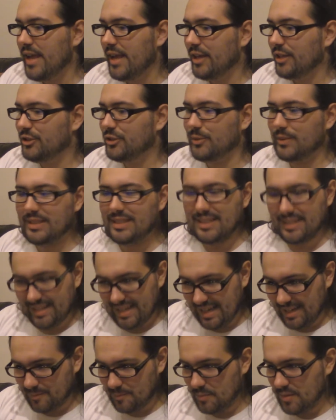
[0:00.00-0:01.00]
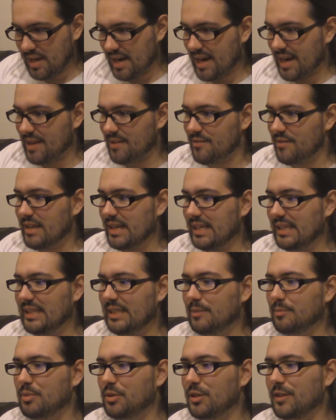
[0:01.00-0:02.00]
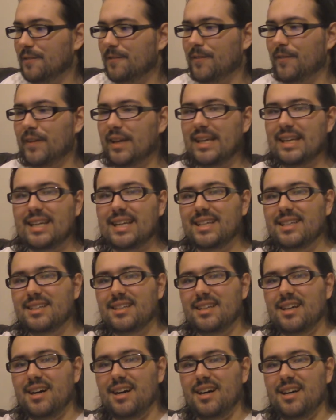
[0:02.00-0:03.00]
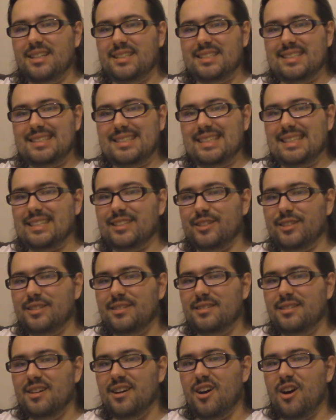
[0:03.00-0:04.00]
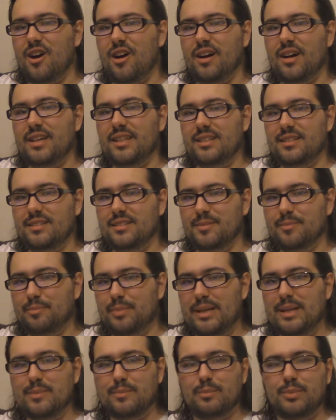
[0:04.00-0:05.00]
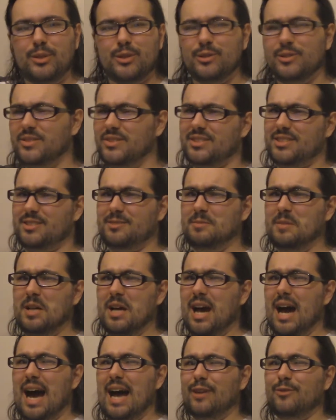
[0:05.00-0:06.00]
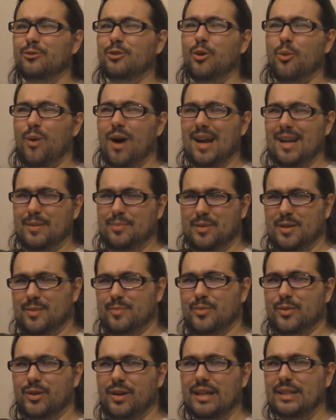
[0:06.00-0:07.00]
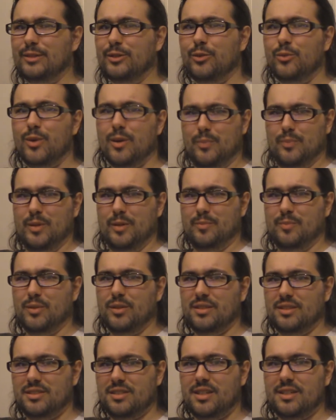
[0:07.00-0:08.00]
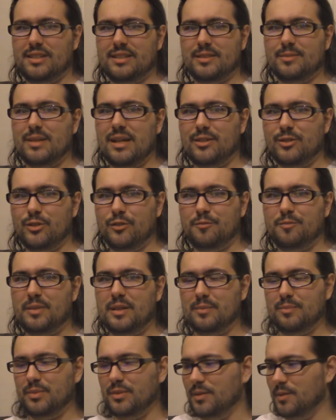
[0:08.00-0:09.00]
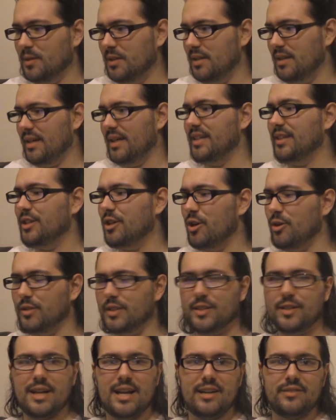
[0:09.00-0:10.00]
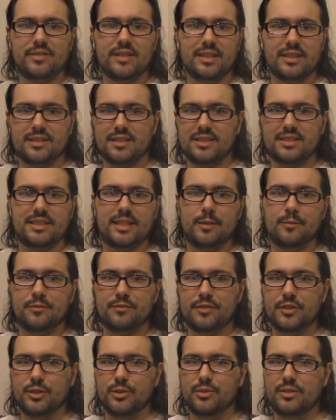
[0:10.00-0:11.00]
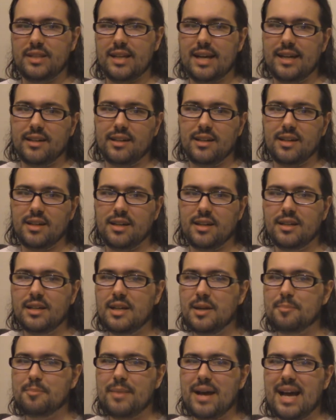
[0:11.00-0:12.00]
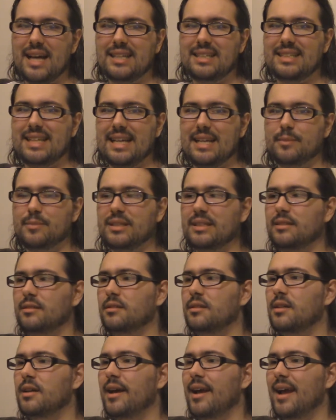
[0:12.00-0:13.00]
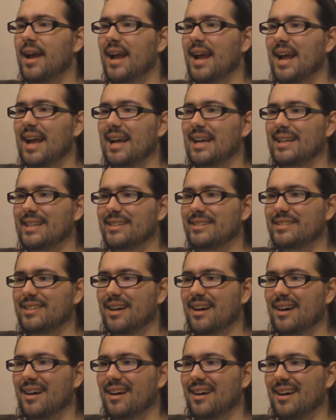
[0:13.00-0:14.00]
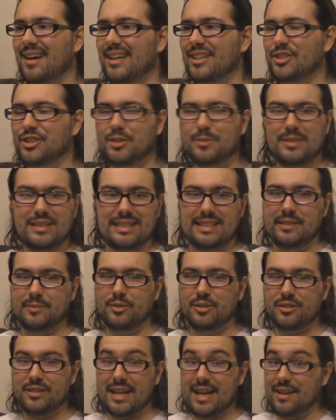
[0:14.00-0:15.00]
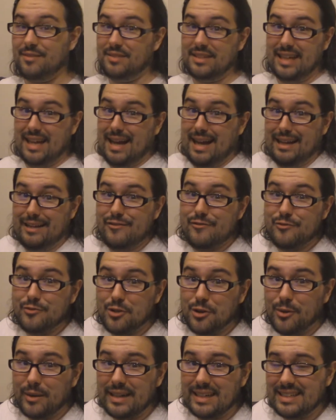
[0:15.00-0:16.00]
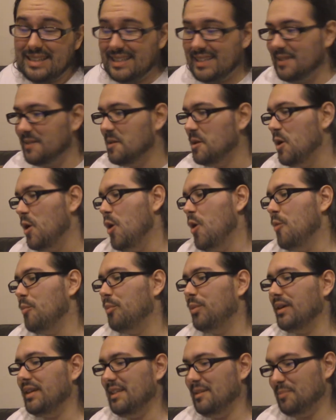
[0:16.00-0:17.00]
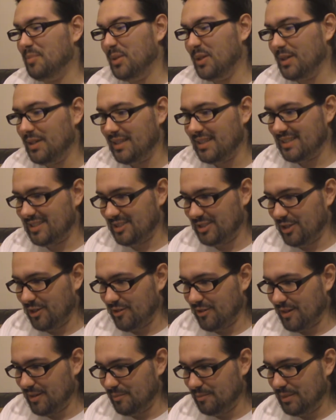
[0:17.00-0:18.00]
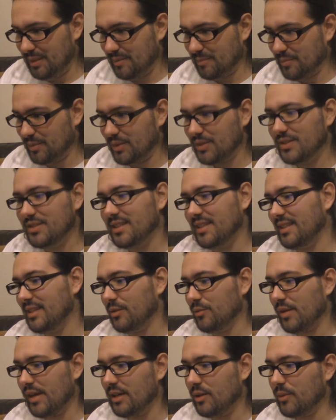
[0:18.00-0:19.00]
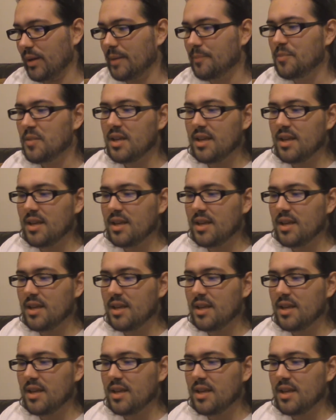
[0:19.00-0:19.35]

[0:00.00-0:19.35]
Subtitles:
So he did that, and then he put a fake sticker on Pitbull's. I don't know why Pitbull. I don't know what Pitbull has done to him. I don't know if Pitbull and Conan are having the same feud that Matt Damon and Jimmy Kimmel are having. I have no idea. But he put a star on Pitbull's and then ran away.